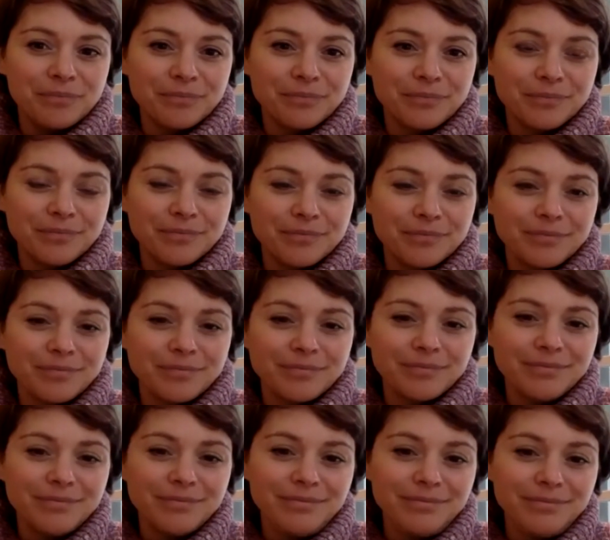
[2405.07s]

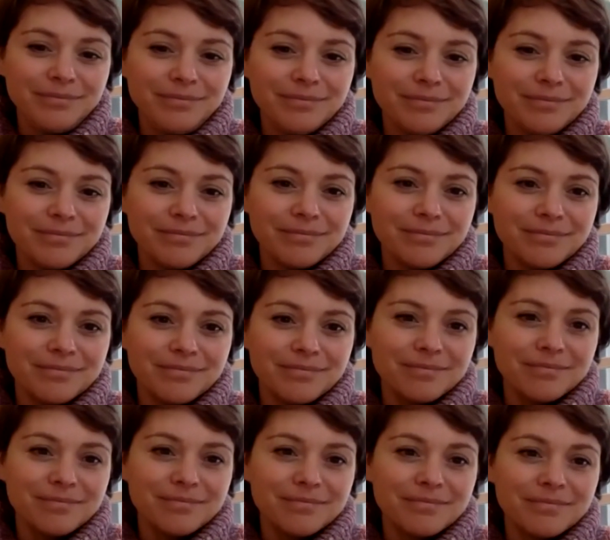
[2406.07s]

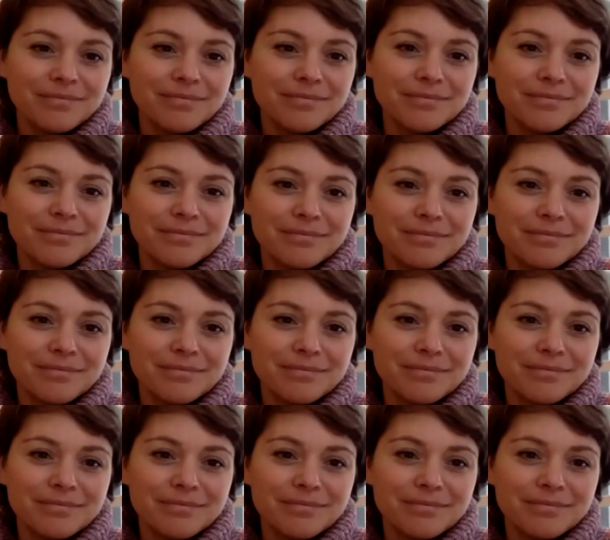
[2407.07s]
Nothing is said.